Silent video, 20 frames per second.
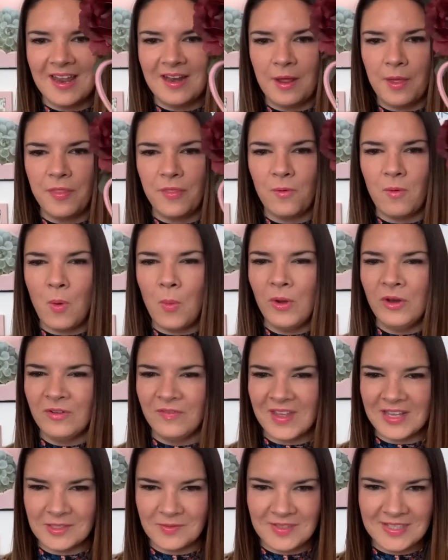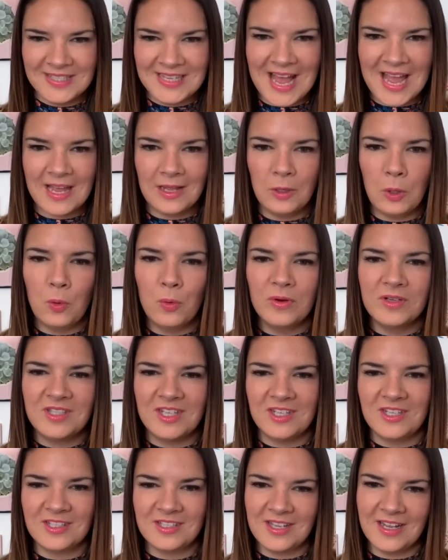And I thought, I wonder if that's for sale or
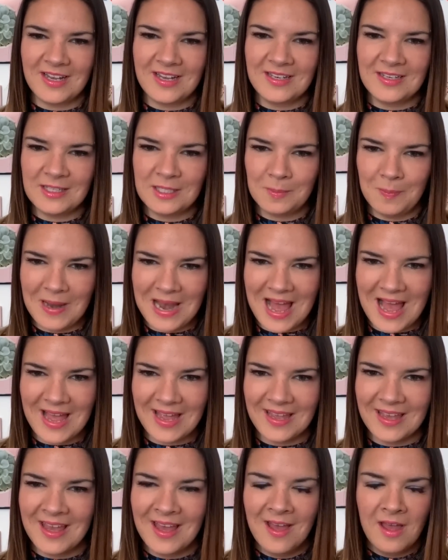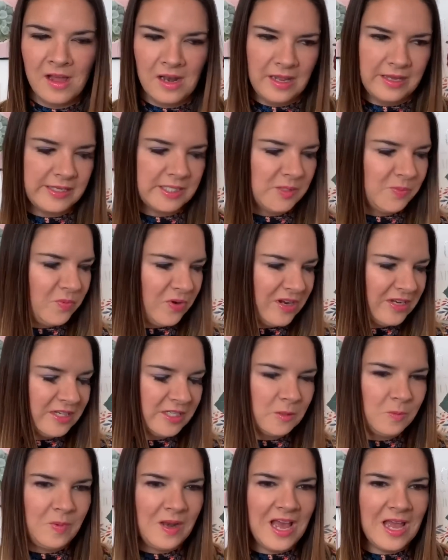is it just like a display, like a spring
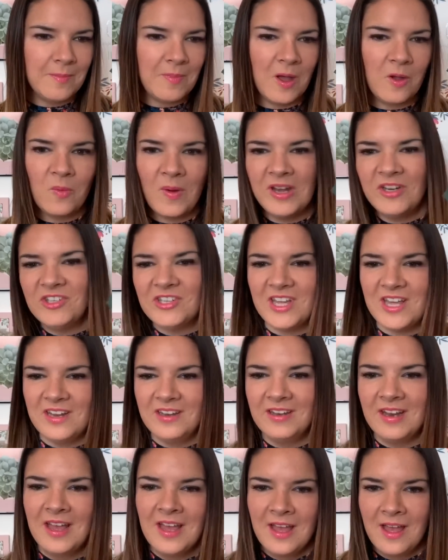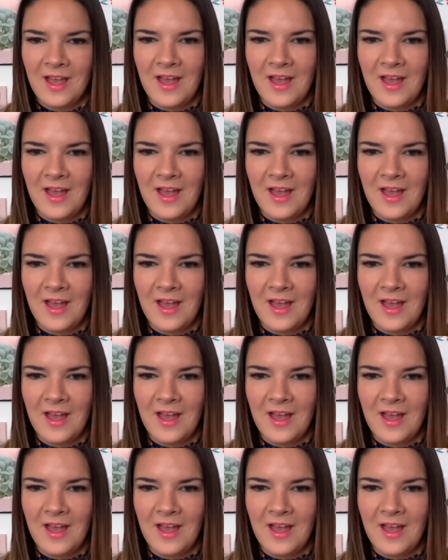display? But I went in